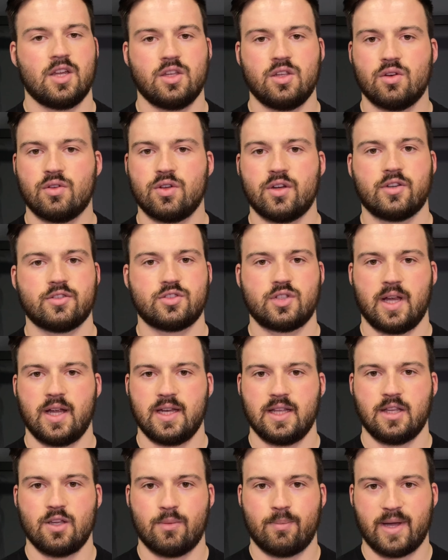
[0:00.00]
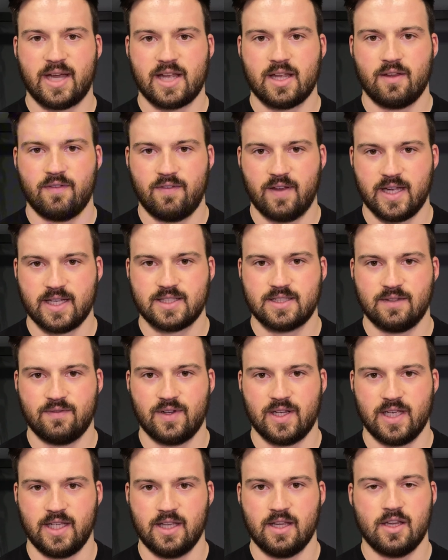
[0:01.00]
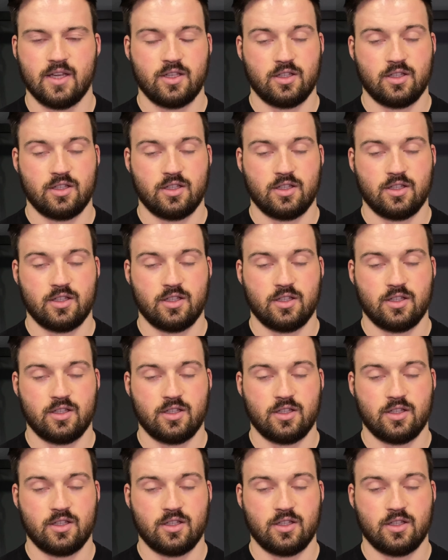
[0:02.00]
you're not training your back effectively.